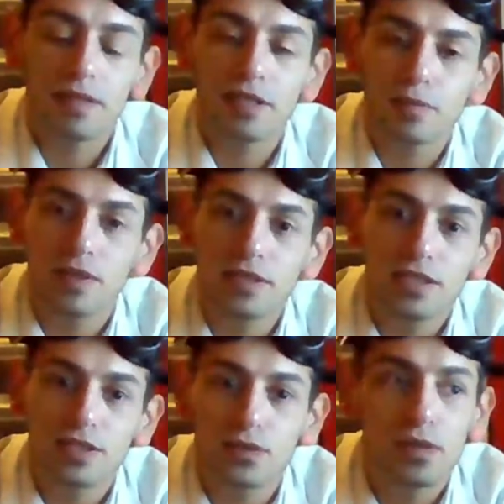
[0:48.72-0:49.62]
here to bring
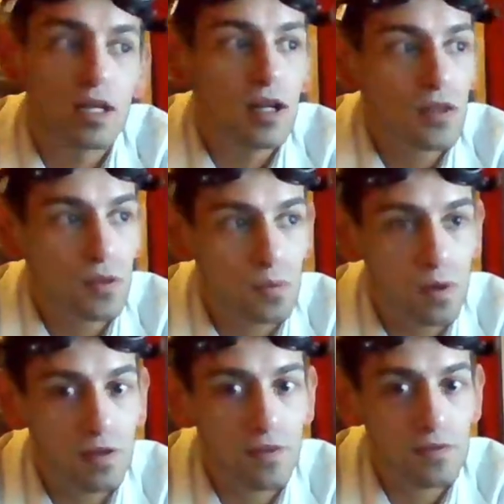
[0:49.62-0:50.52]
to you the
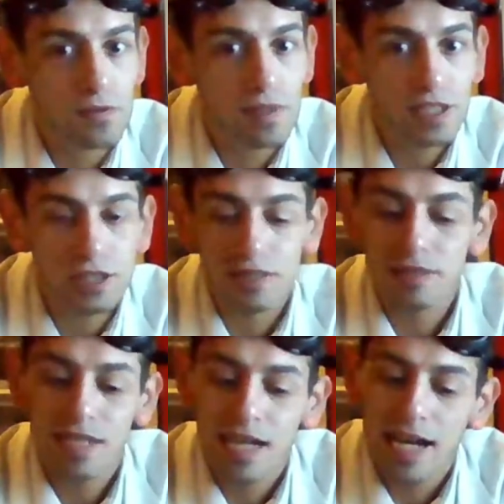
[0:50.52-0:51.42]
one of the region
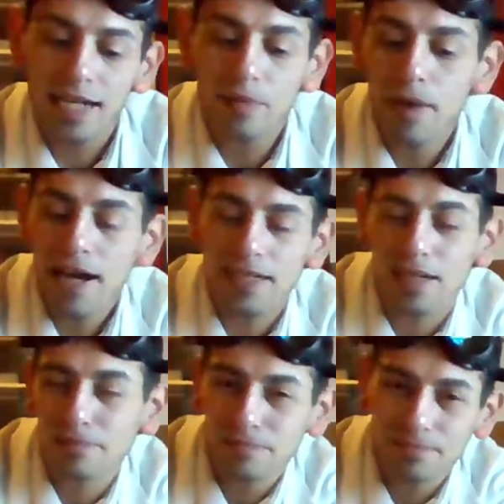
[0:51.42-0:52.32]
and a
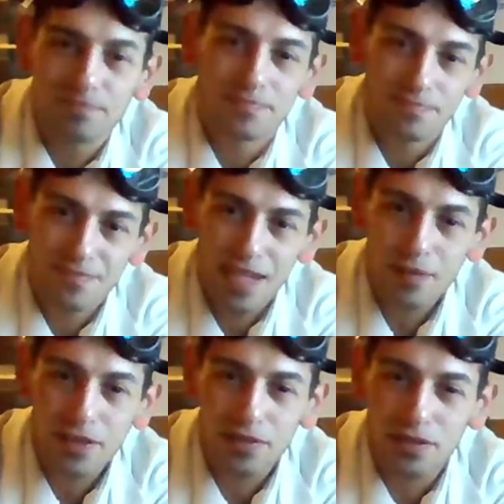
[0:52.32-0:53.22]
backup. That
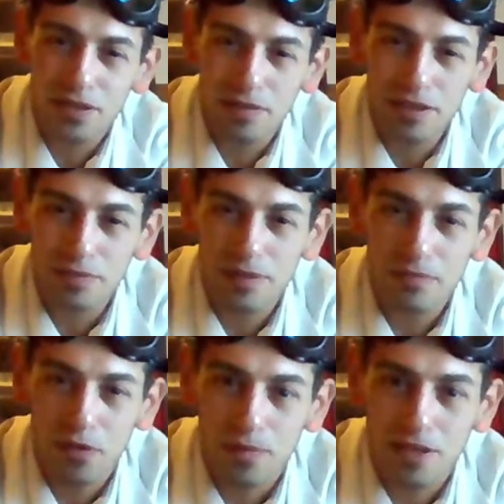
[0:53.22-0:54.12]
way you learn a little bit
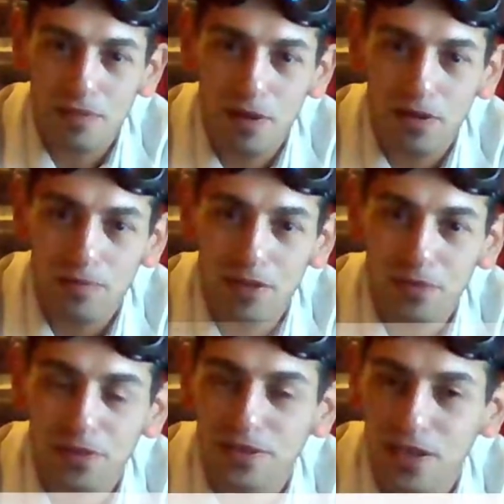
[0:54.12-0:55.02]
more about the Pokemon
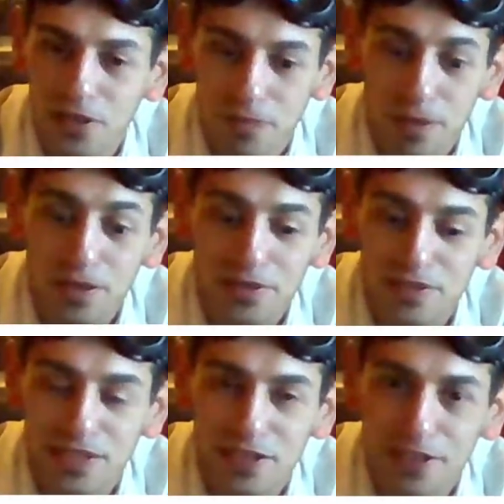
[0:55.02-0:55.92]
world and all the
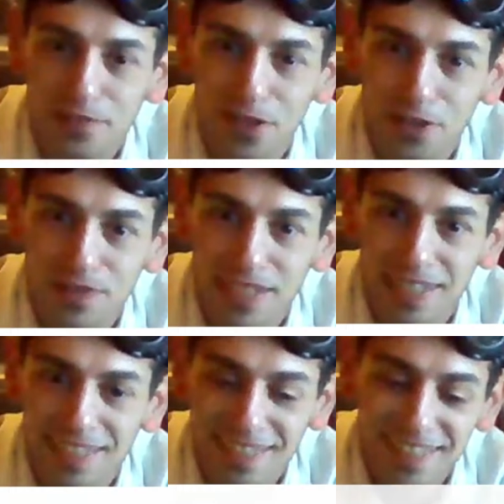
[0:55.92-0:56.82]
birds that are involved in it.